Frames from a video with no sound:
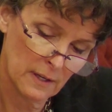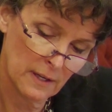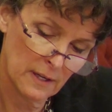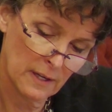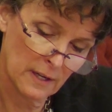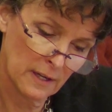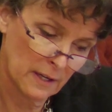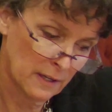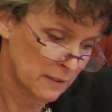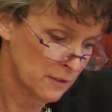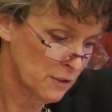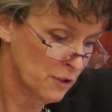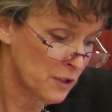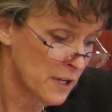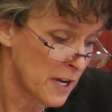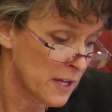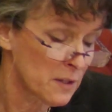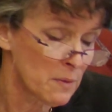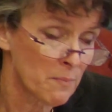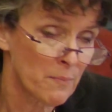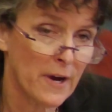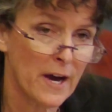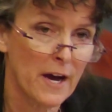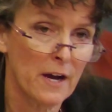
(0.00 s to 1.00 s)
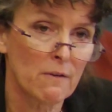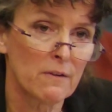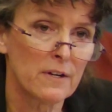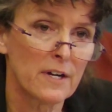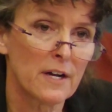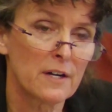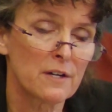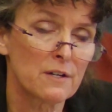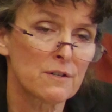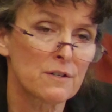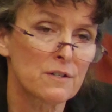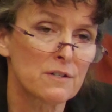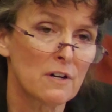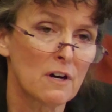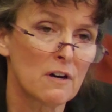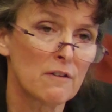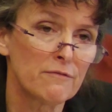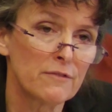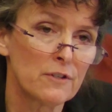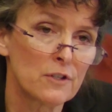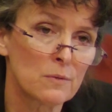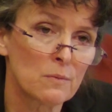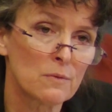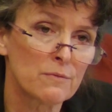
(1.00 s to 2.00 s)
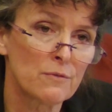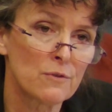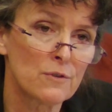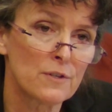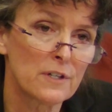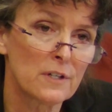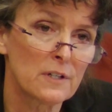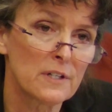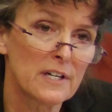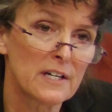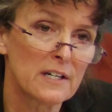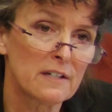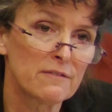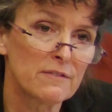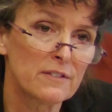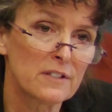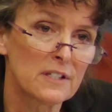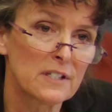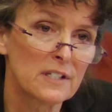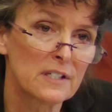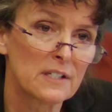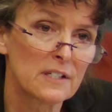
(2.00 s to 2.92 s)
And you take the battery out of your cell phone before you left?